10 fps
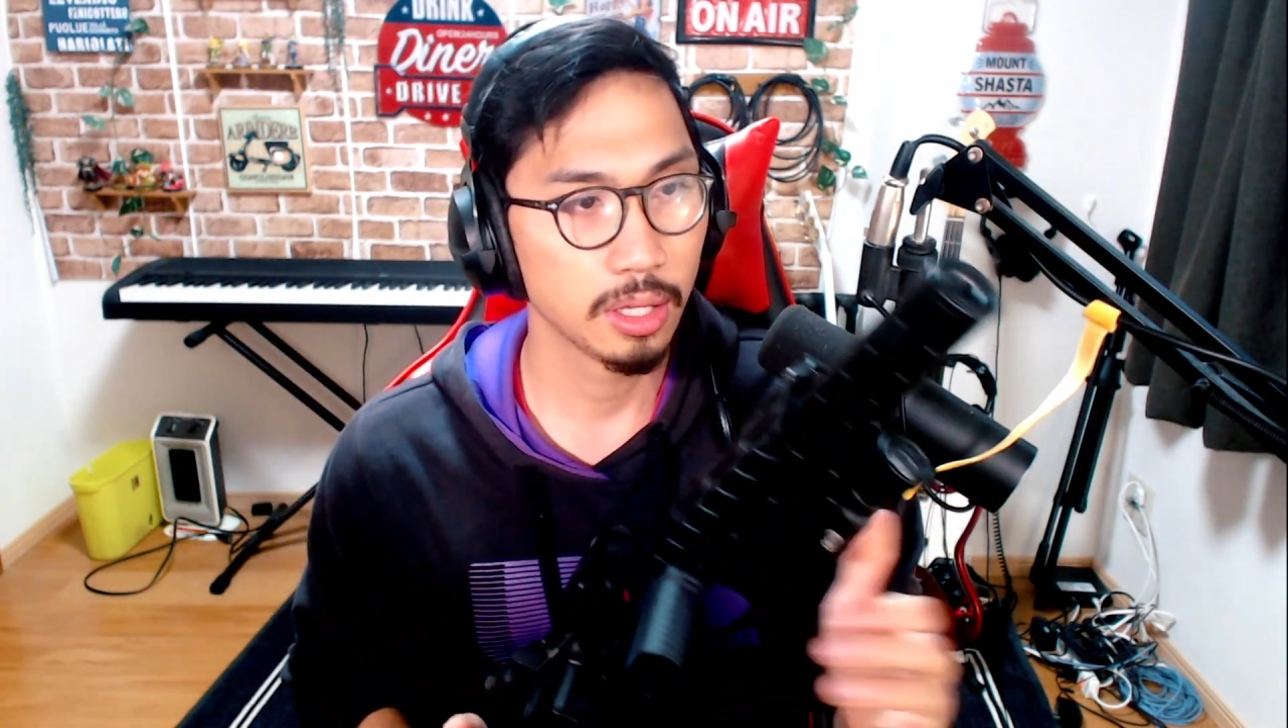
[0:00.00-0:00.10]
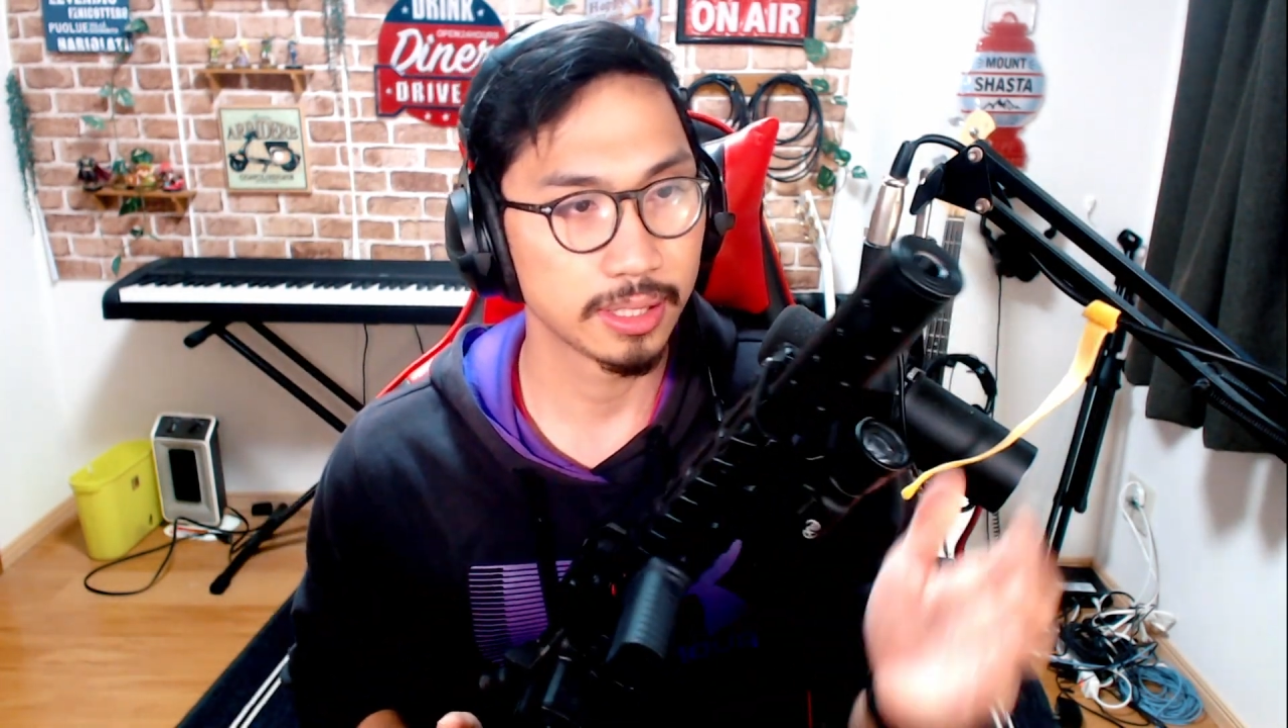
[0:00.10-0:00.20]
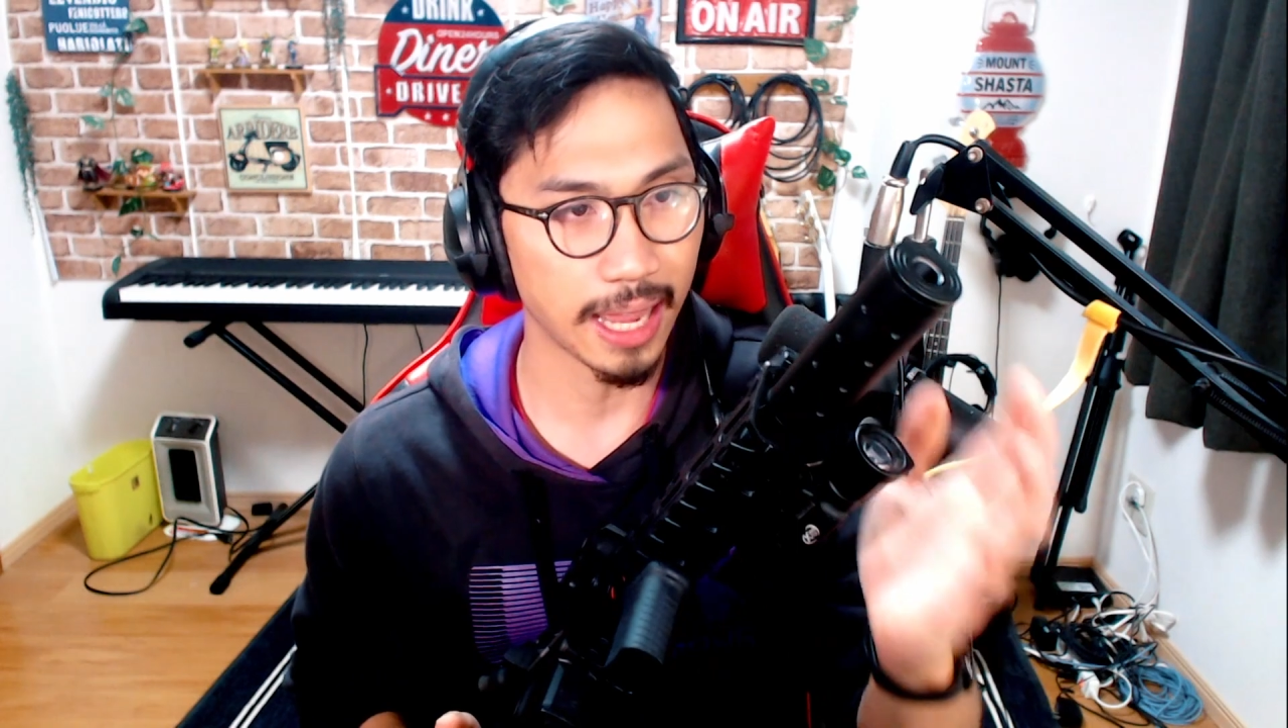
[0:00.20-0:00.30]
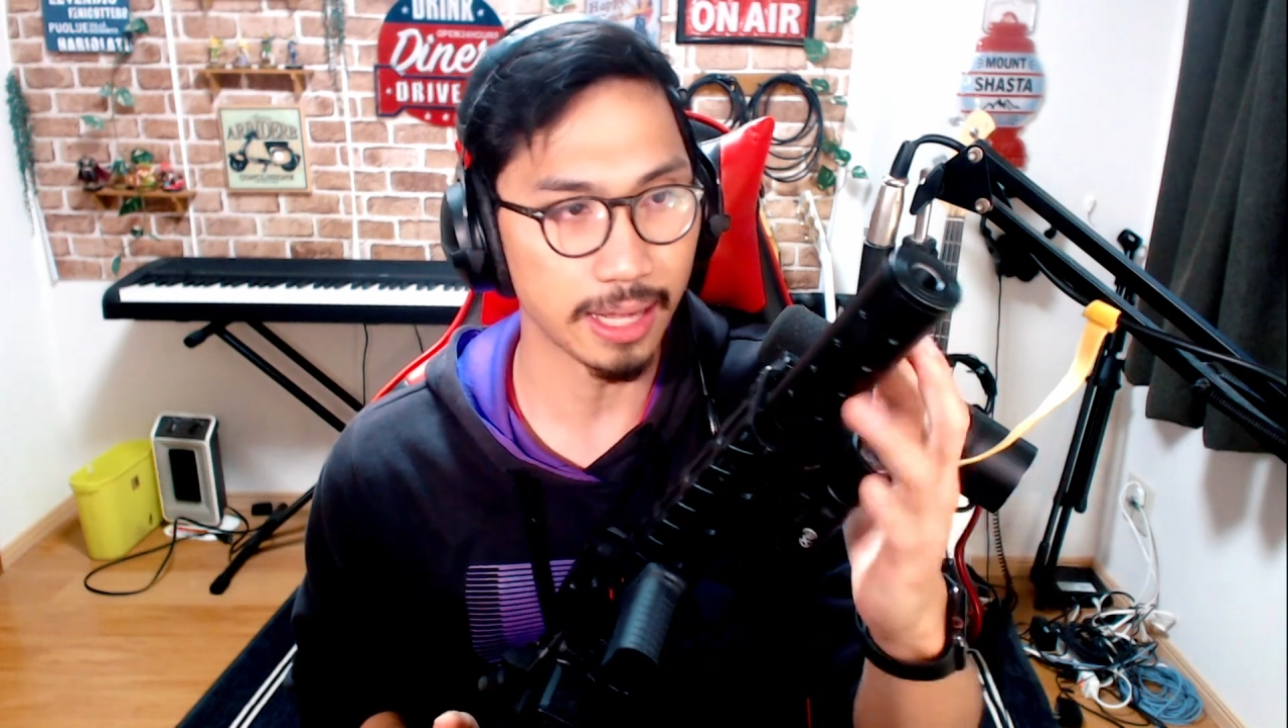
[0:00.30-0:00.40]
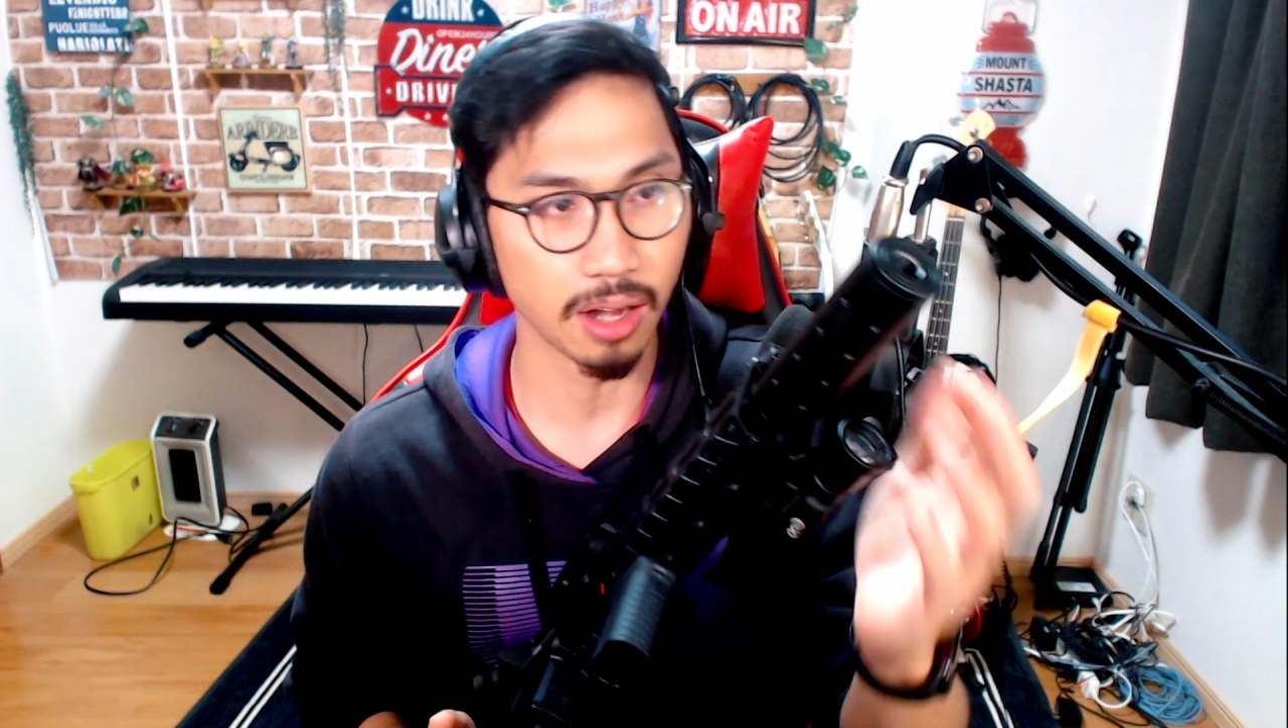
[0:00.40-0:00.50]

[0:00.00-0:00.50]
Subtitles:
$10